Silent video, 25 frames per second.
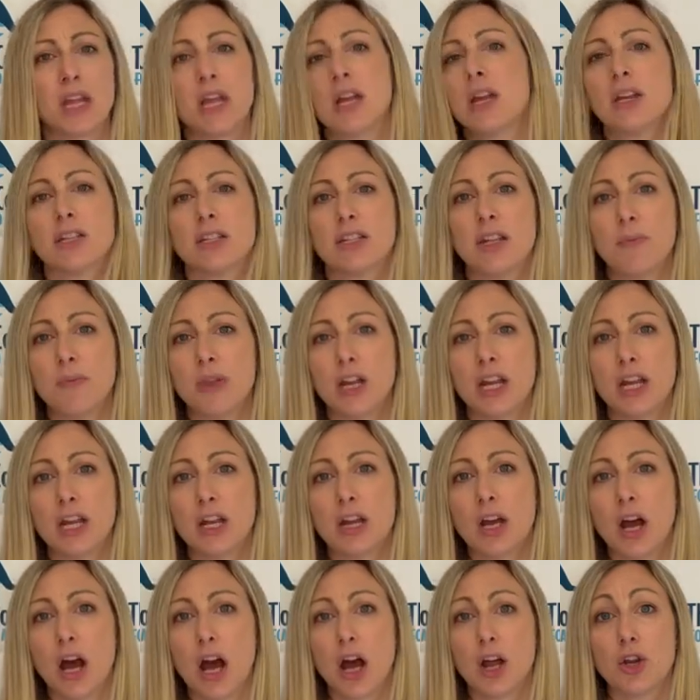Something
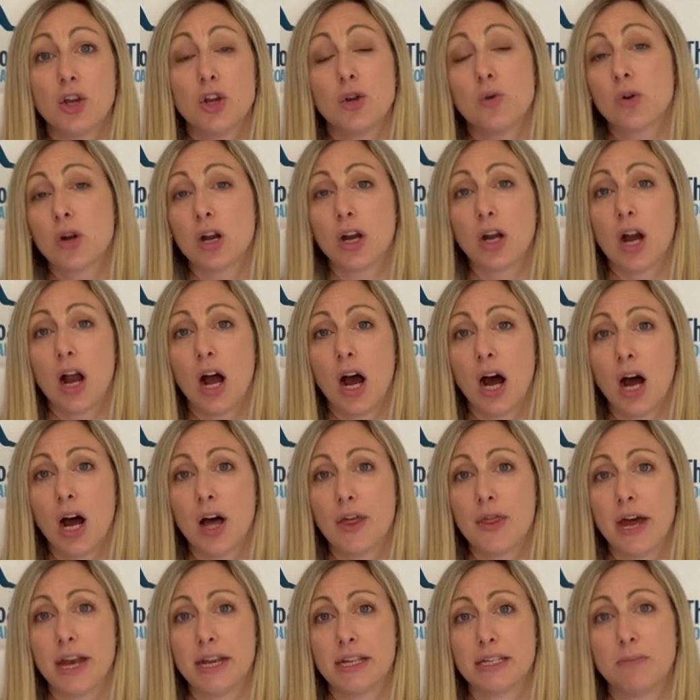newer
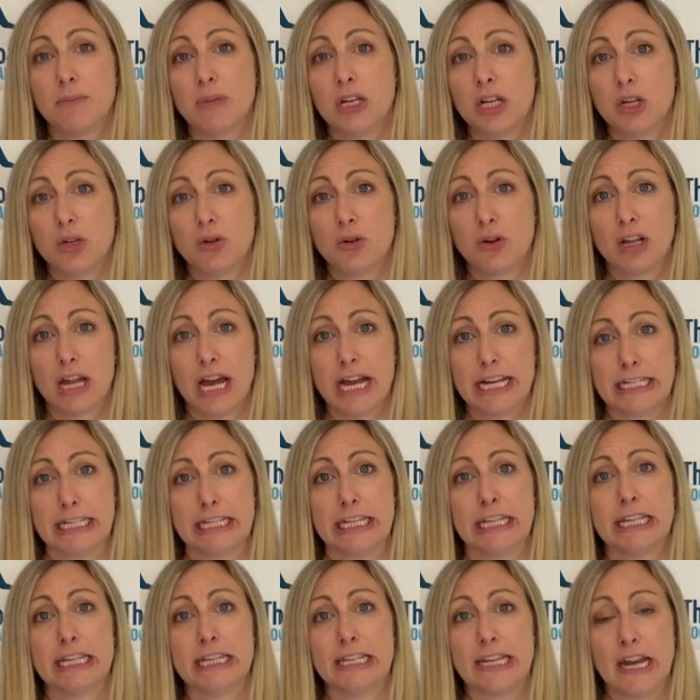that is being utilized in
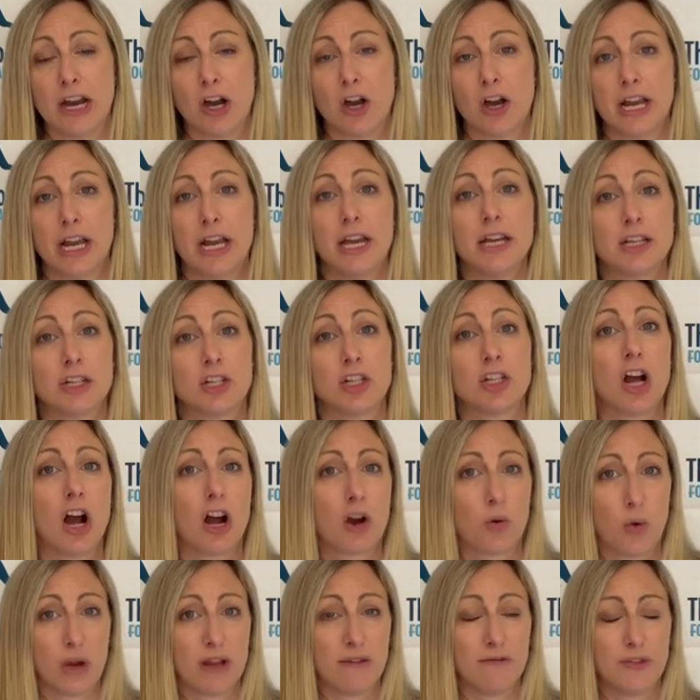this area is
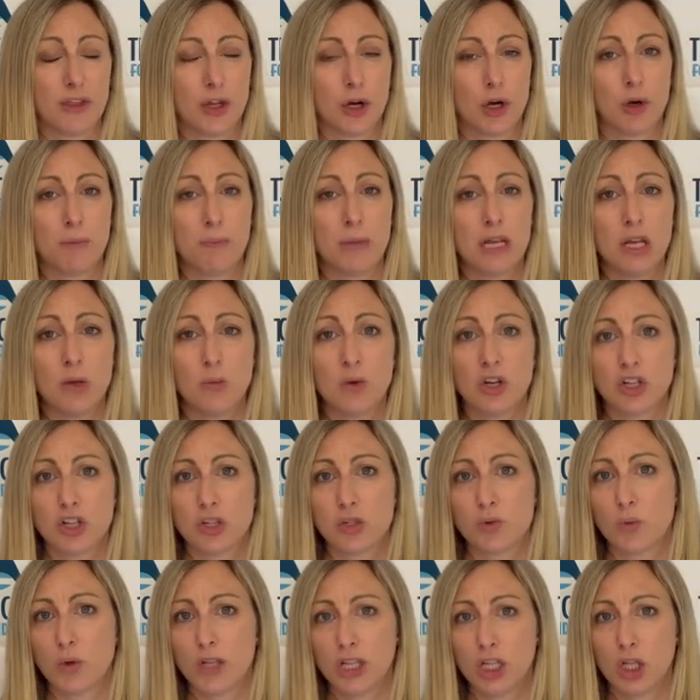shockwave therapy, which is
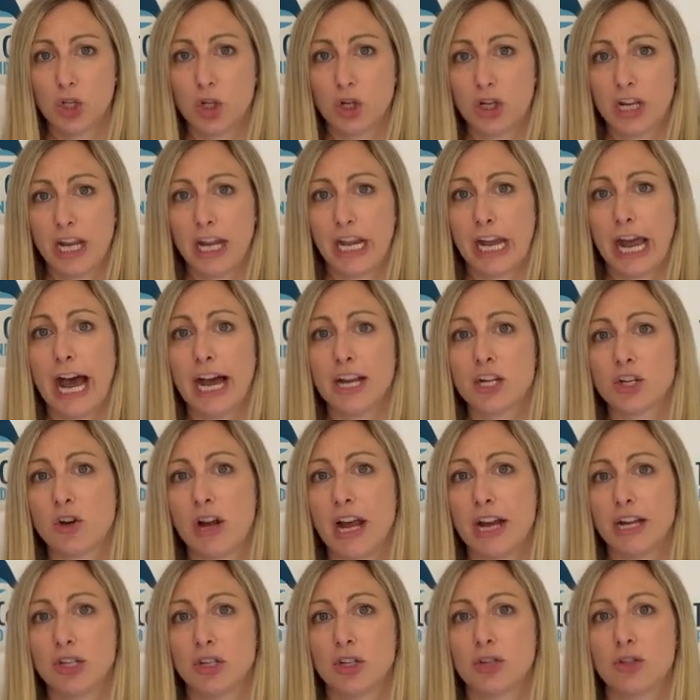really looking at
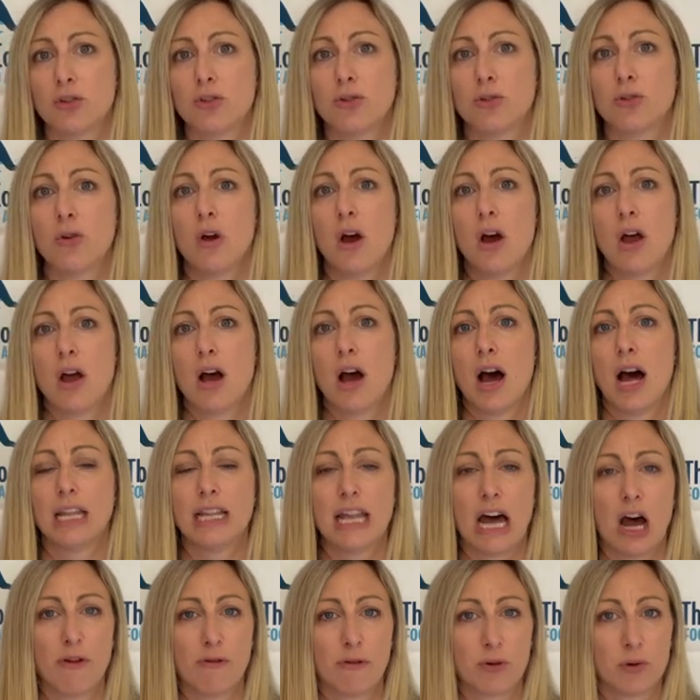trying to
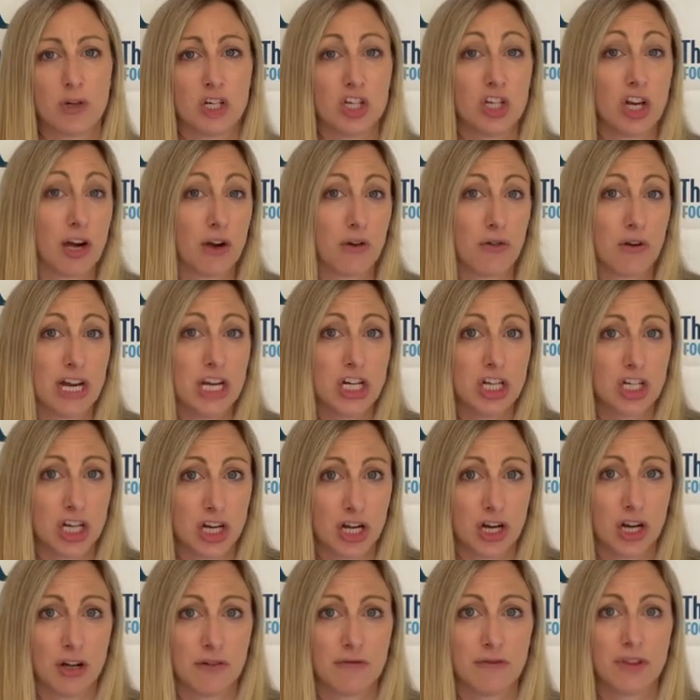allow for
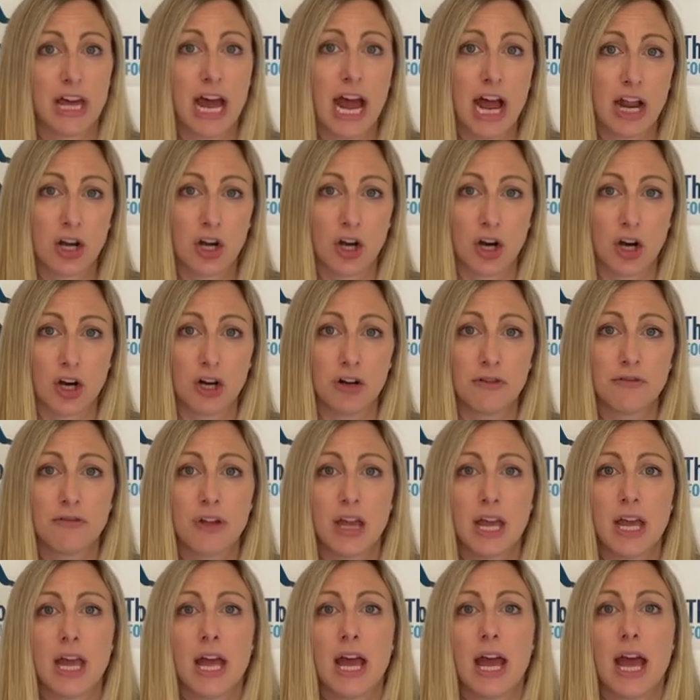regeneration of that nerve.
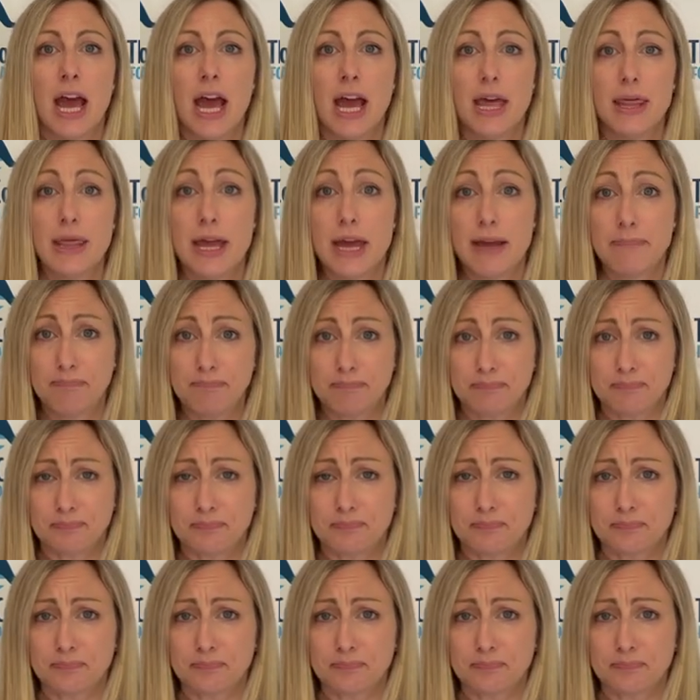And then